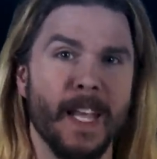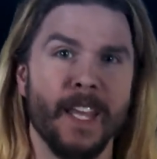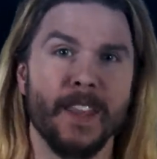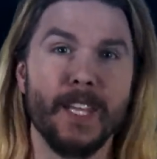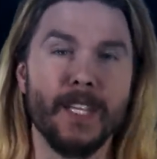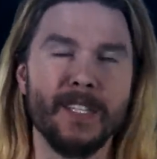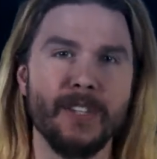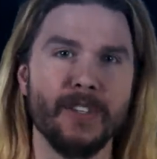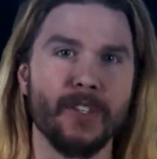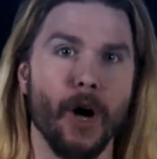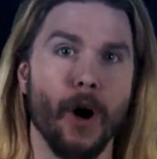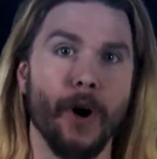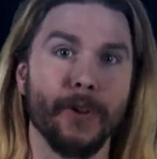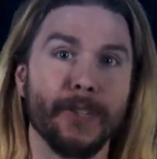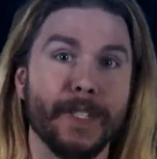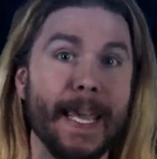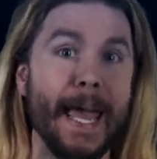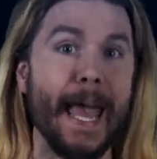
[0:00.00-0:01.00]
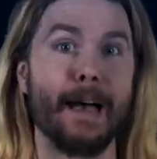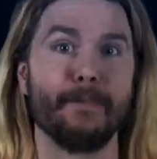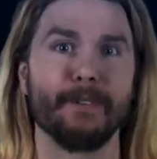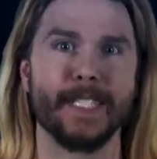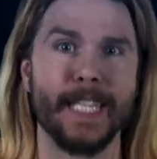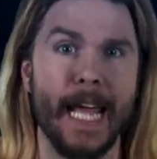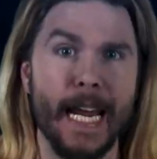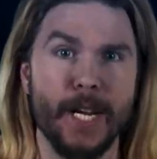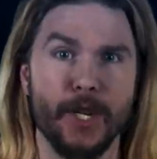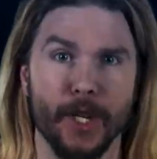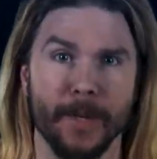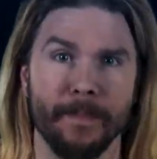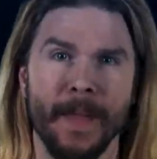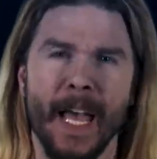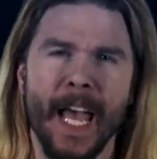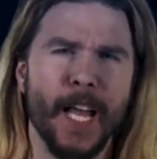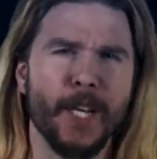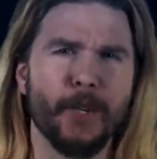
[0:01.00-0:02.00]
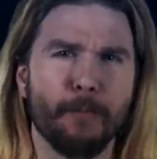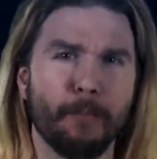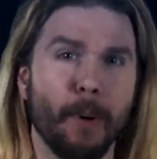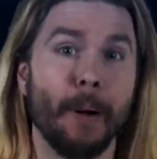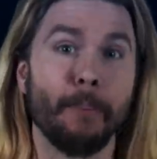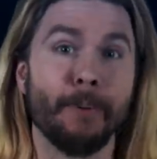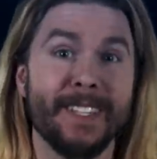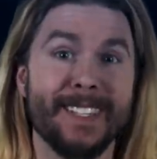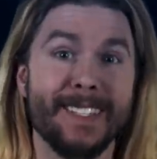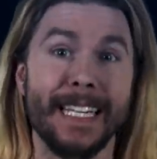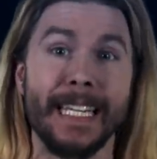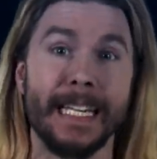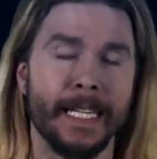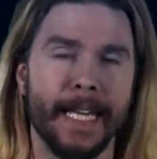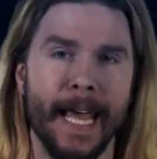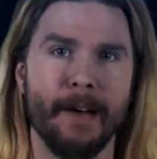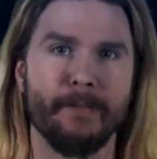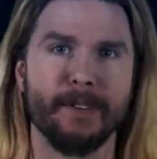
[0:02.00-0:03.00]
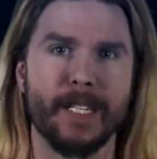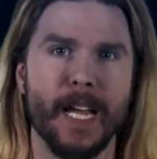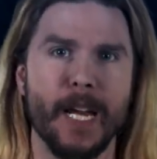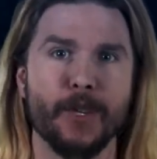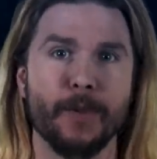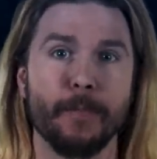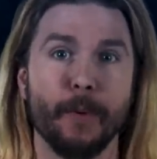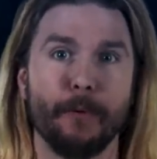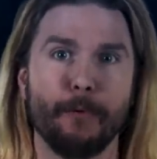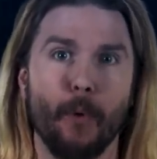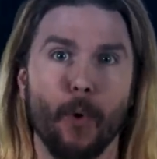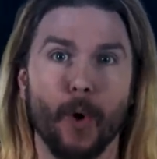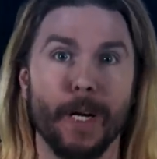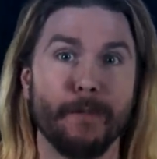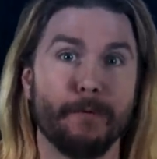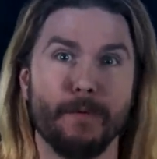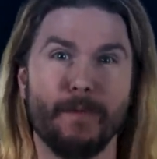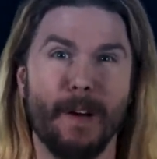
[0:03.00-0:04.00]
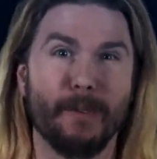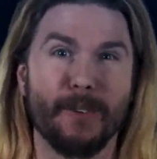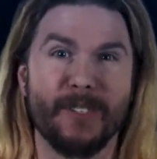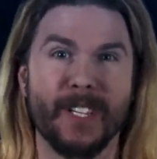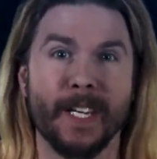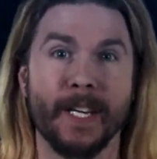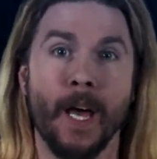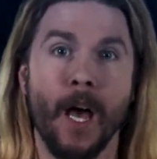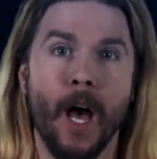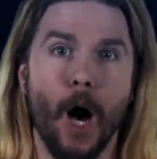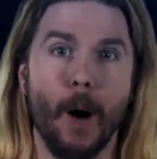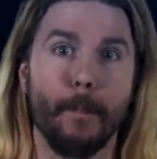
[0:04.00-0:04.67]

This is called cavitation, and you've probably seen cavitation before if you've ever seen